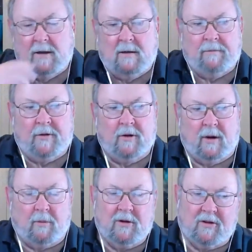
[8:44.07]
too um,
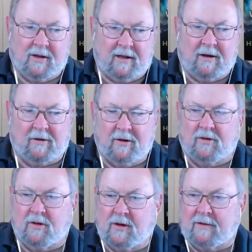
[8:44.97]
once they're in, introduced
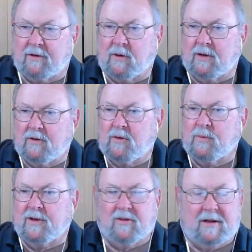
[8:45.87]
you don't have to go into too
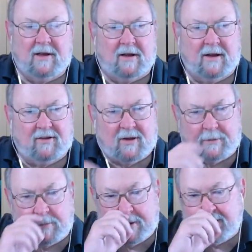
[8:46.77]
much detail next time they're
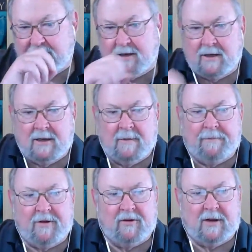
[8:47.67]
mentioned
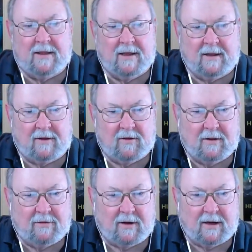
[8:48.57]
just anything that's
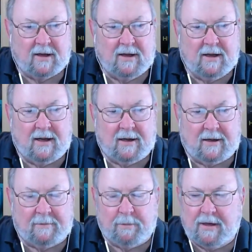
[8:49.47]
different uh,
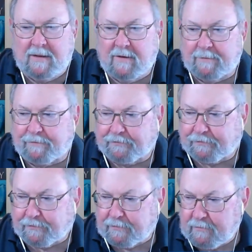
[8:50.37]
but even
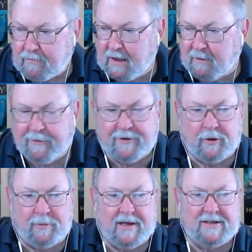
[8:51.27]
uh, fictional
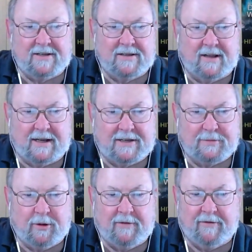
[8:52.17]
places like
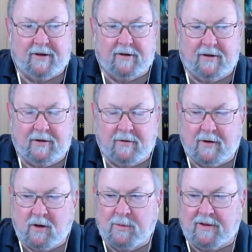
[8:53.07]
springfield you know the
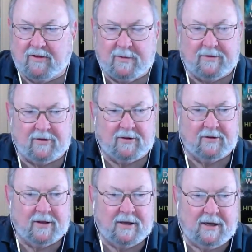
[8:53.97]
home of the simpsons
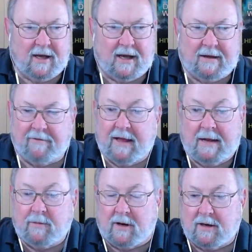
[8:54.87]
have
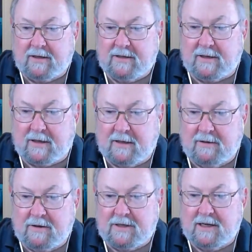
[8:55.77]
landmarks uh, and
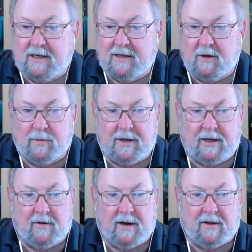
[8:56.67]
you see it in the opening
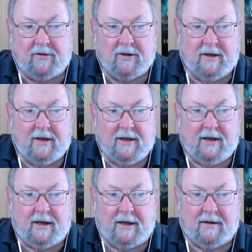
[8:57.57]
credits
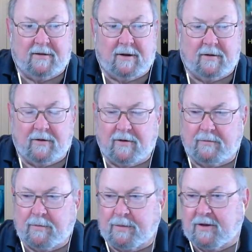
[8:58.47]
you know there's a
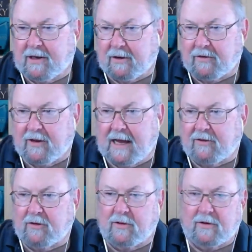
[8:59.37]
particular
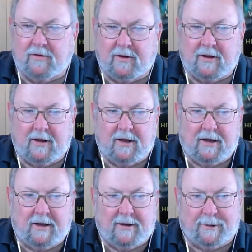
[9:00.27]
statue there's a
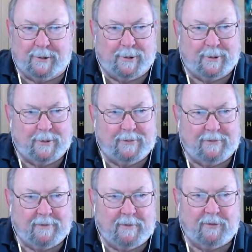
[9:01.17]

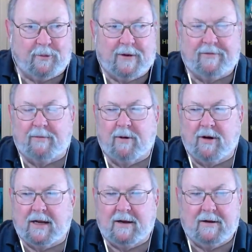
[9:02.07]
forever
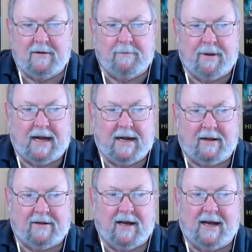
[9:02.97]
burning
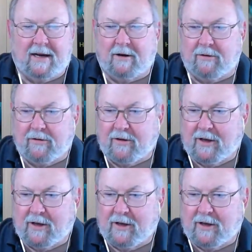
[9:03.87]
pile of tires